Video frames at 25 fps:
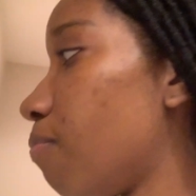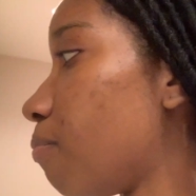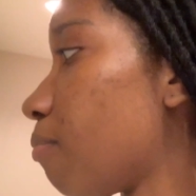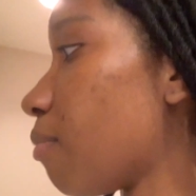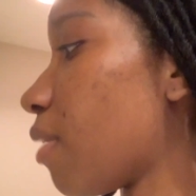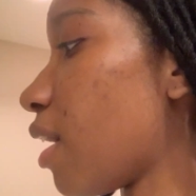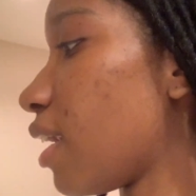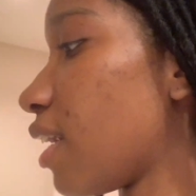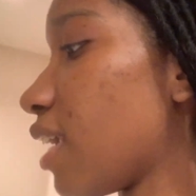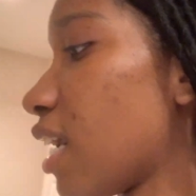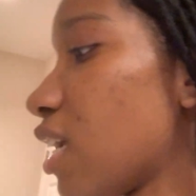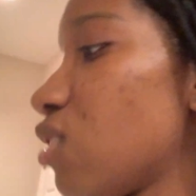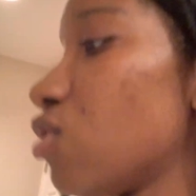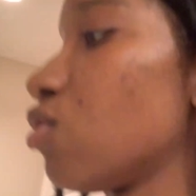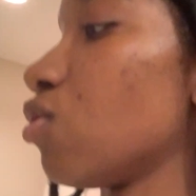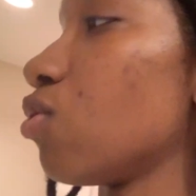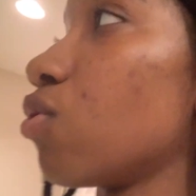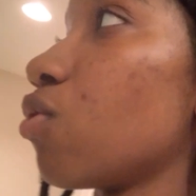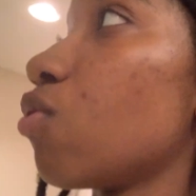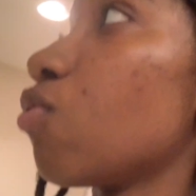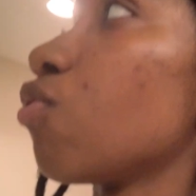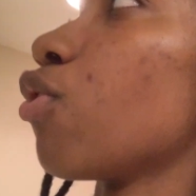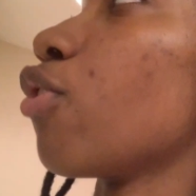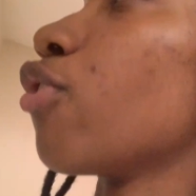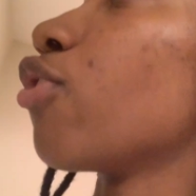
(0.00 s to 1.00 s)
my natural
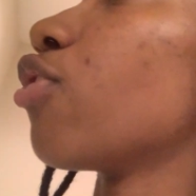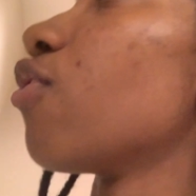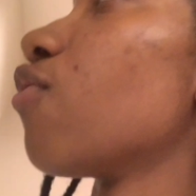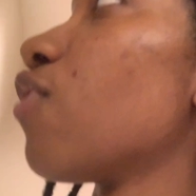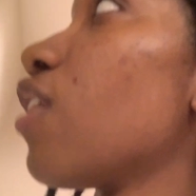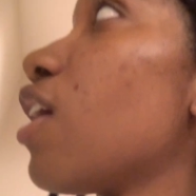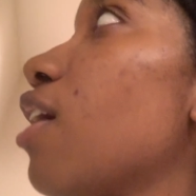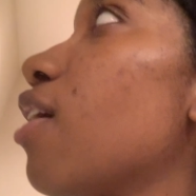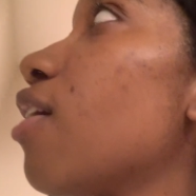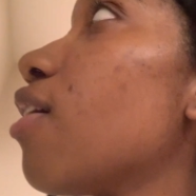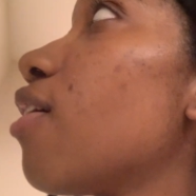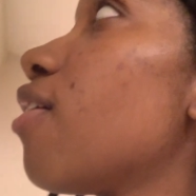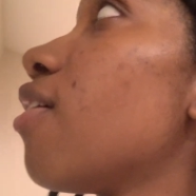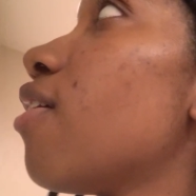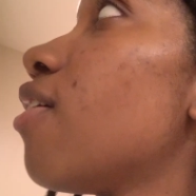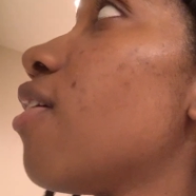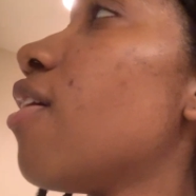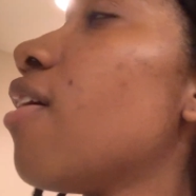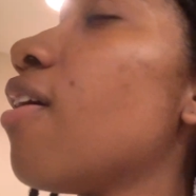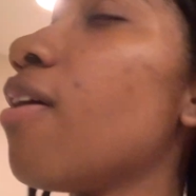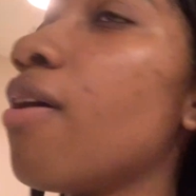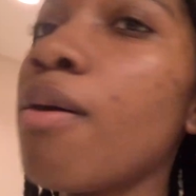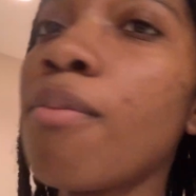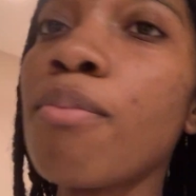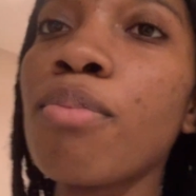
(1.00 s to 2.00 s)
growth of hair.
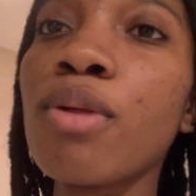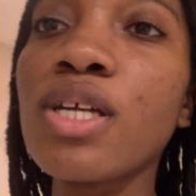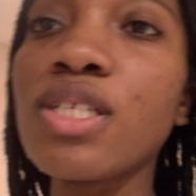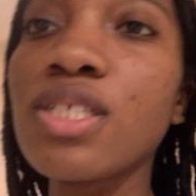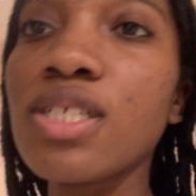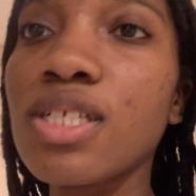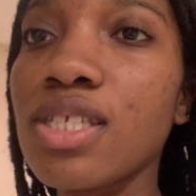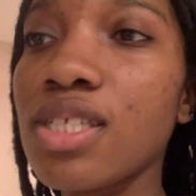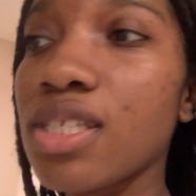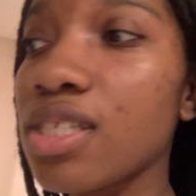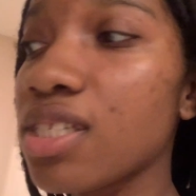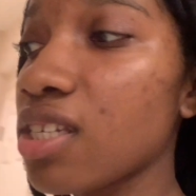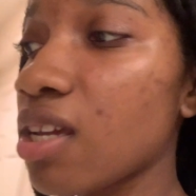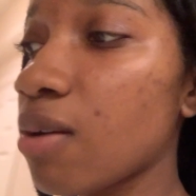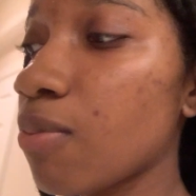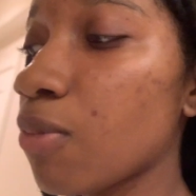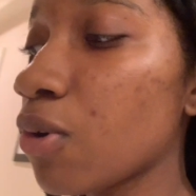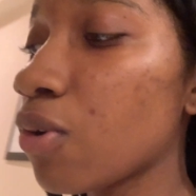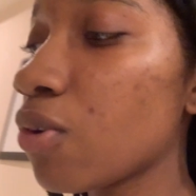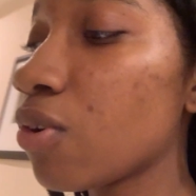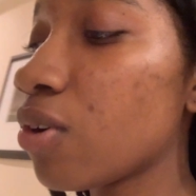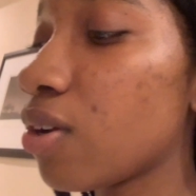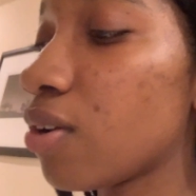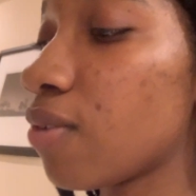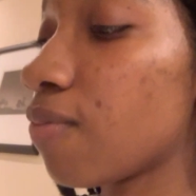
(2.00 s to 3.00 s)
Plus it's the
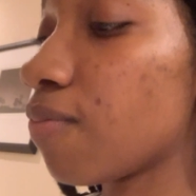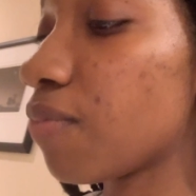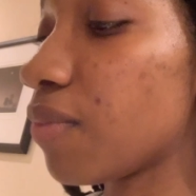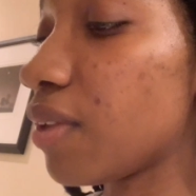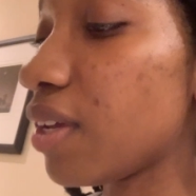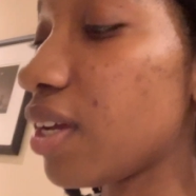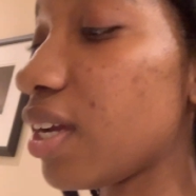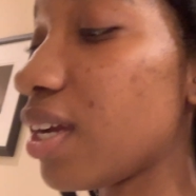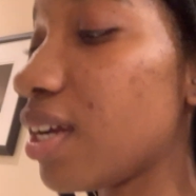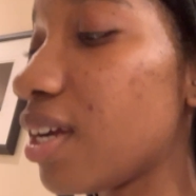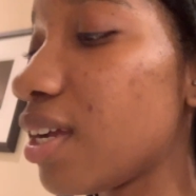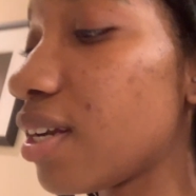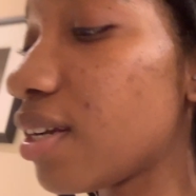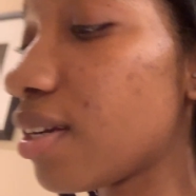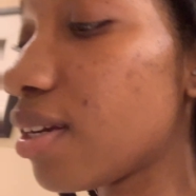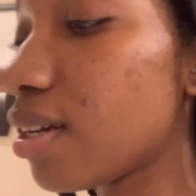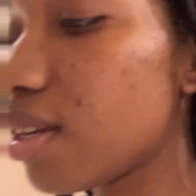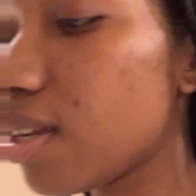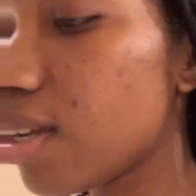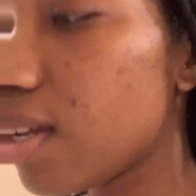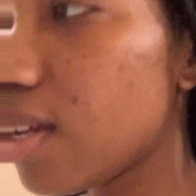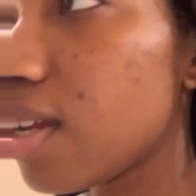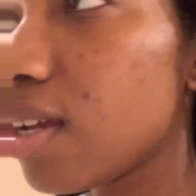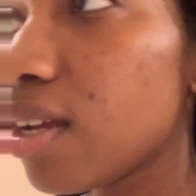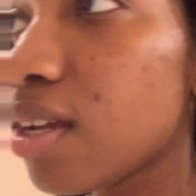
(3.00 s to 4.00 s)
summer and
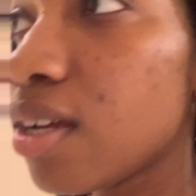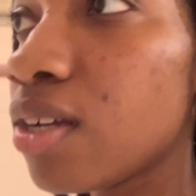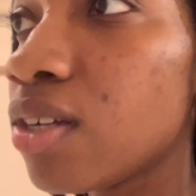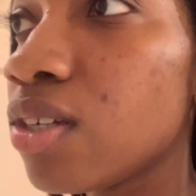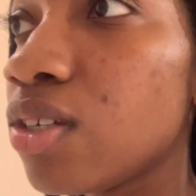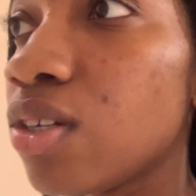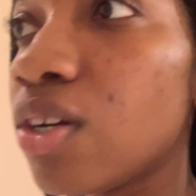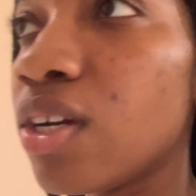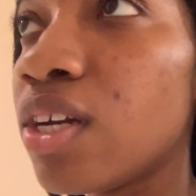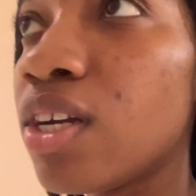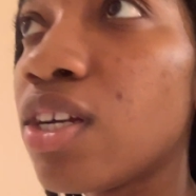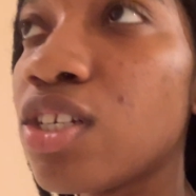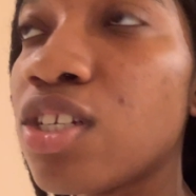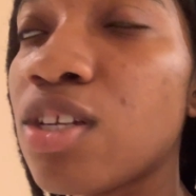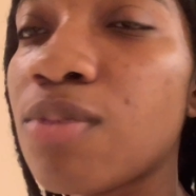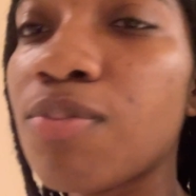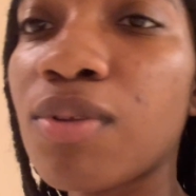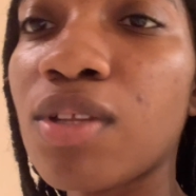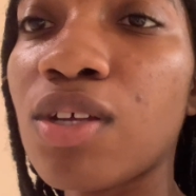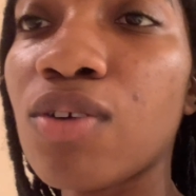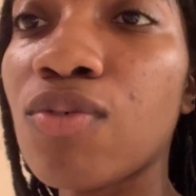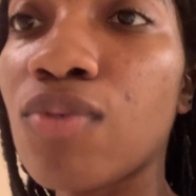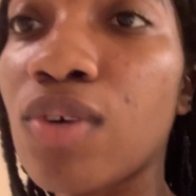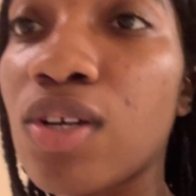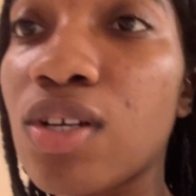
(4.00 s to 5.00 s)
your hair
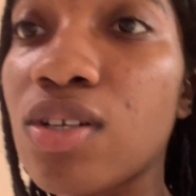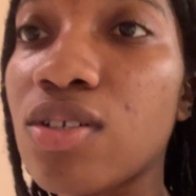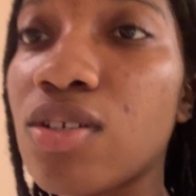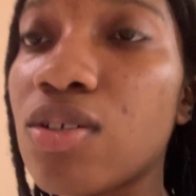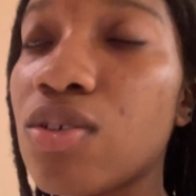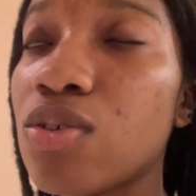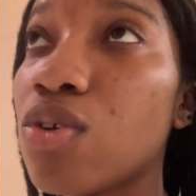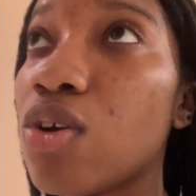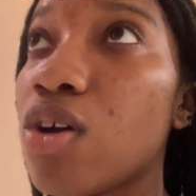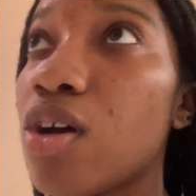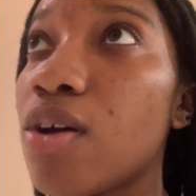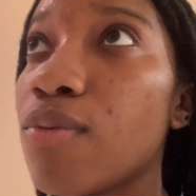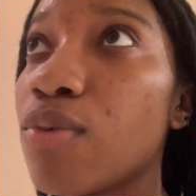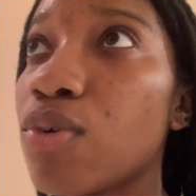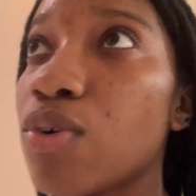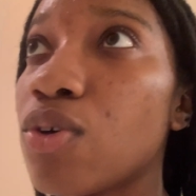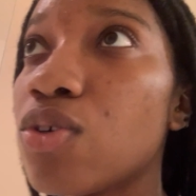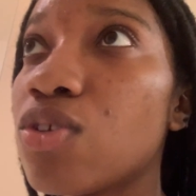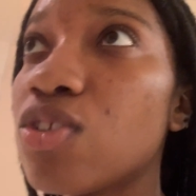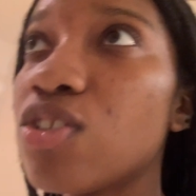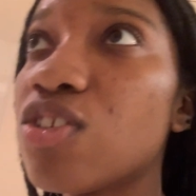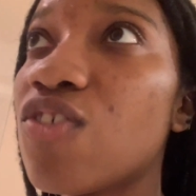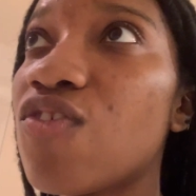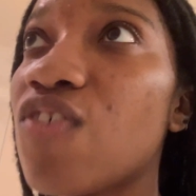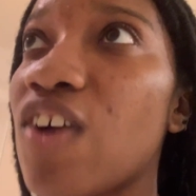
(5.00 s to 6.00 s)
typically
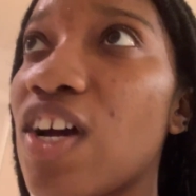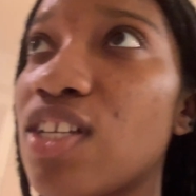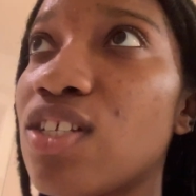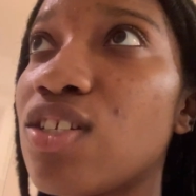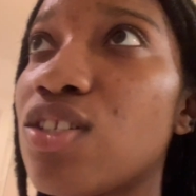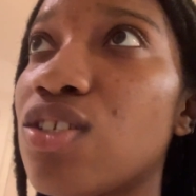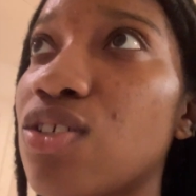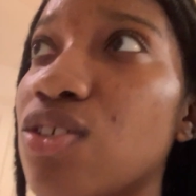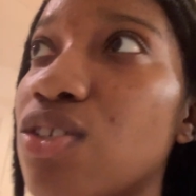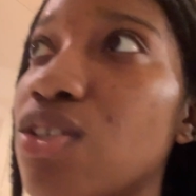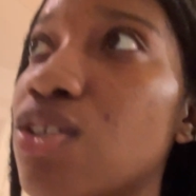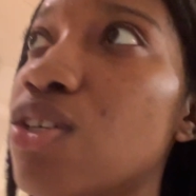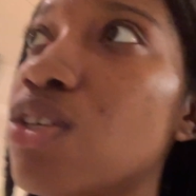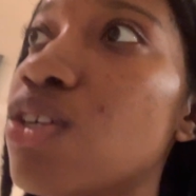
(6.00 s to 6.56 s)
grows faster